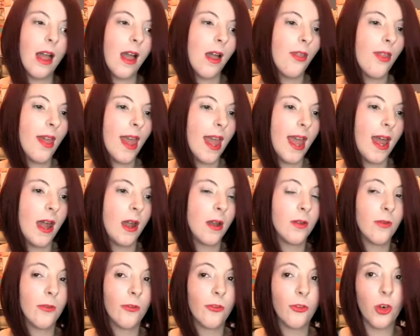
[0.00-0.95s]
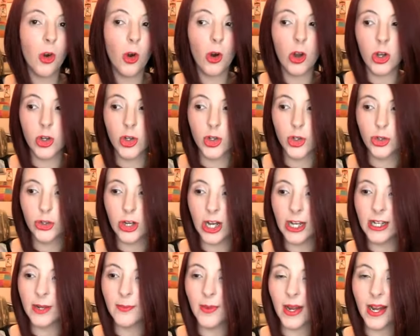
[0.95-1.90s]
And then for
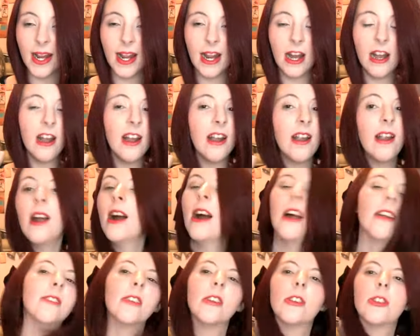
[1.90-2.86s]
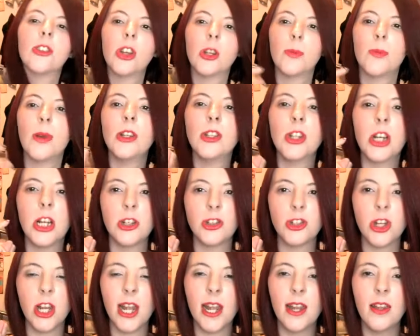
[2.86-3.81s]
straightening my hair, I just use my
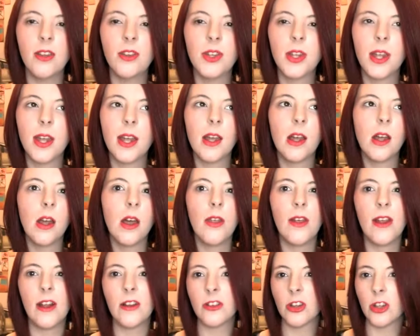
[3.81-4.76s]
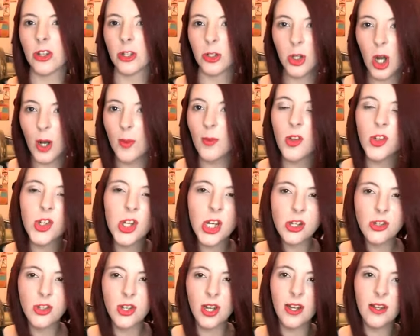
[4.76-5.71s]
GHGs. They're just normal
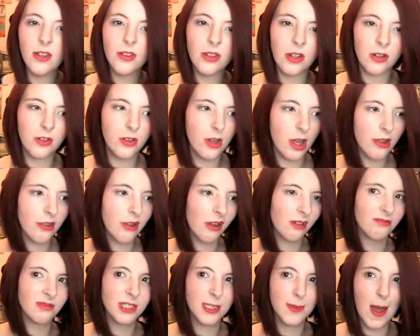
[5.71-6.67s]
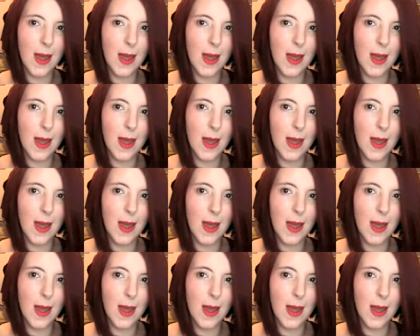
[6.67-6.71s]
GHGs, there's nothing